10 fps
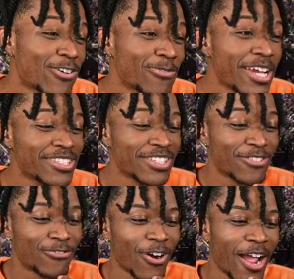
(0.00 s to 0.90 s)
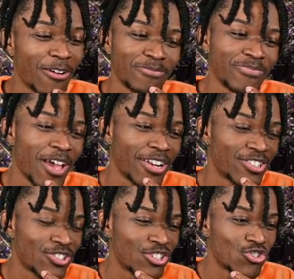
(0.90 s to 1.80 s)
reason to frown. Nah, that's
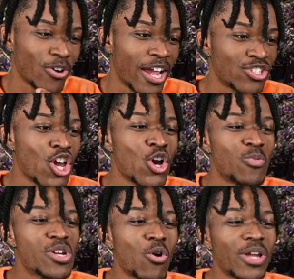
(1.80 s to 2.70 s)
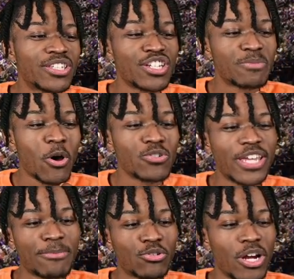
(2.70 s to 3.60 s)
that's trash. We gonna get to this post
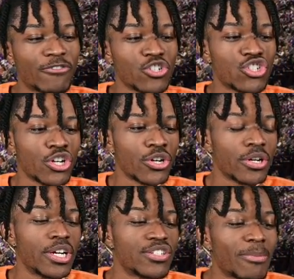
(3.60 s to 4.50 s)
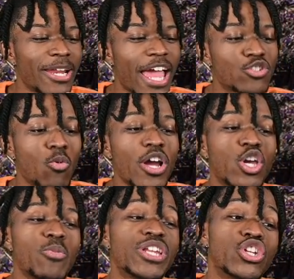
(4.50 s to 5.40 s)
game thread for sure. Somebody asked, what can
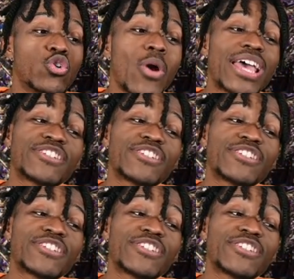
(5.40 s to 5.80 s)
we do as